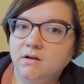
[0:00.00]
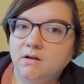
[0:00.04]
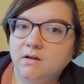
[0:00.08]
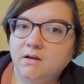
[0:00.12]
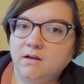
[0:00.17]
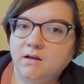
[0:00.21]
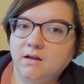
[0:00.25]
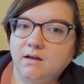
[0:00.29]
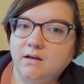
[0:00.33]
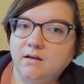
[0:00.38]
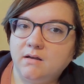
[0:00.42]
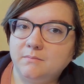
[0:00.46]

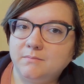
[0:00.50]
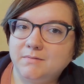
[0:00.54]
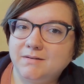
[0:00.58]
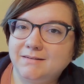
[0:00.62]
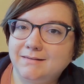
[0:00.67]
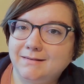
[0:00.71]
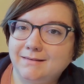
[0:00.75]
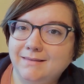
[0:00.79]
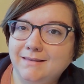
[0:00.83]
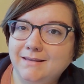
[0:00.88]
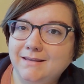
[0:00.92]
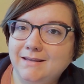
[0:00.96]
Because
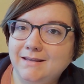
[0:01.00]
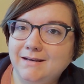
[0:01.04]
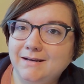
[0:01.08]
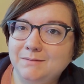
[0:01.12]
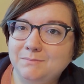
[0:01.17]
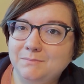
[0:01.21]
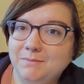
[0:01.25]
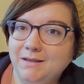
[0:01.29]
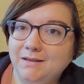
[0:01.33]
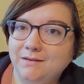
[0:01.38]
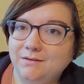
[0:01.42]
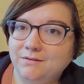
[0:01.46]
I like getting
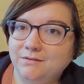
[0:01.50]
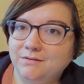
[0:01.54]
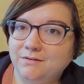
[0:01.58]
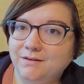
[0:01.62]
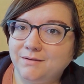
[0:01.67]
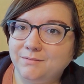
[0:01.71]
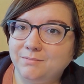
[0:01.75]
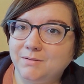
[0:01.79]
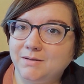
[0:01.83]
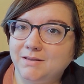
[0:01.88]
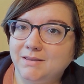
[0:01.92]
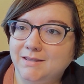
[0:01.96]
mail. I
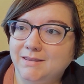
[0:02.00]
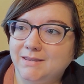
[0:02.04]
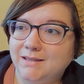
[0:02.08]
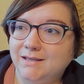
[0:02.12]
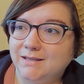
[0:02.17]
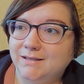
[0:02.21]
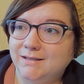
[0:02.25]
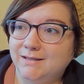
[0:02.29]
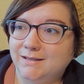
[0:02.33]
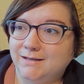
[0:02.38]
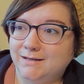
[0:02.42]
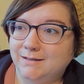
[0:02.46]
really
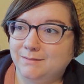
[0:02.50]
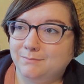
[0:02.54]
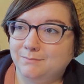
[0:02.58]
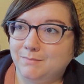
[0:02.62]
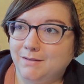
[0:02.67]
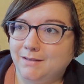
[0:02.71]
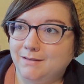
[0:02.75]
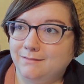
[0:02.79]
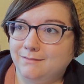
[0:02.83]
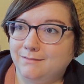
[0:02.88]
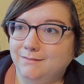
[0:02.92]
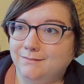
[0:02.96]
like getting
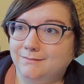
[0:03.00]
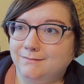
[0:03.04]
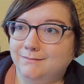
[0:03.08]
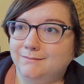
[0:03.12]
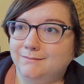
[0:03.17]
mail.